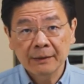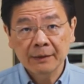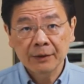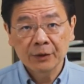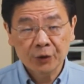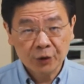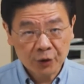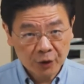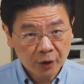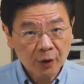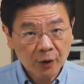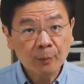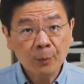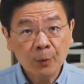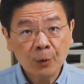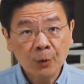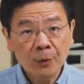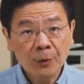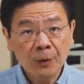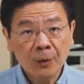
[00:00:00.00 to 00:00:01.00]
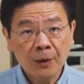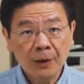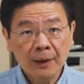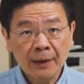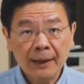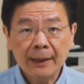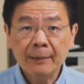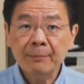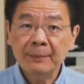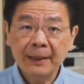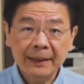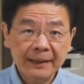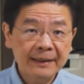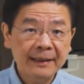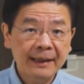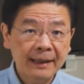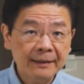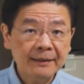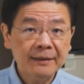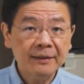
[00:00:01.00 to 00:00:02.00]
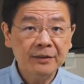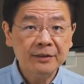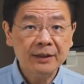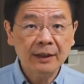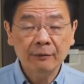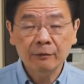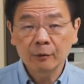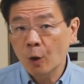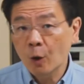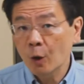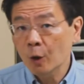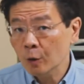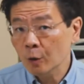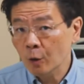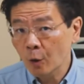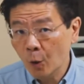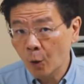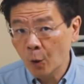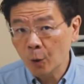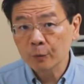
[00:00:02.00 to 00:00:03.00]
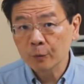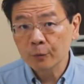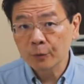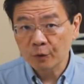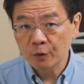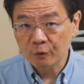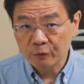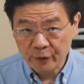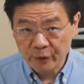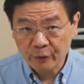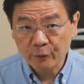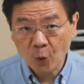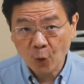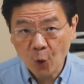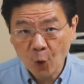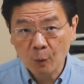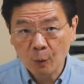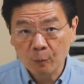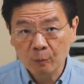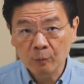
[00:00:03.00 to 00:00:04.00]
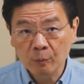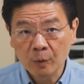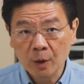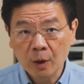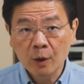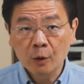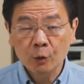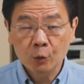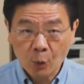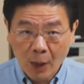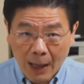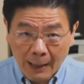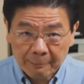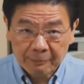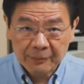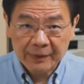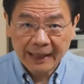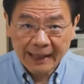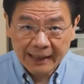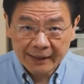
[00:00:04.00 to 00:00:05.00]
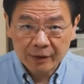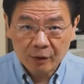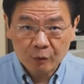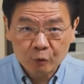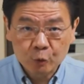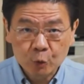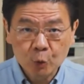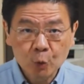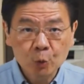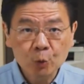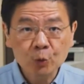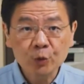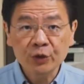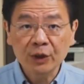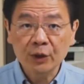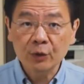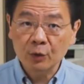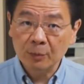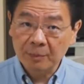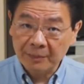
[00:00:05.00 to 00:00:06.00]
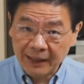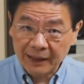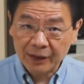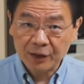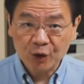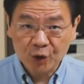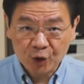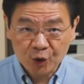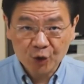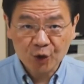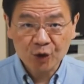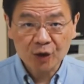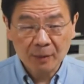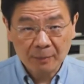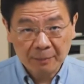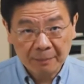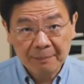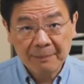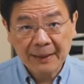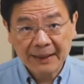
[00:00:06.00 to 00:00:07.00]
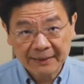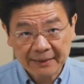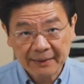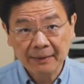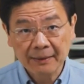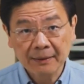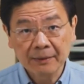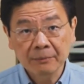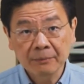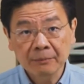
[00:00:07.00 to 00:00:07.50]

Singapore and many others have long called for reform, to update the rules and to make the system better.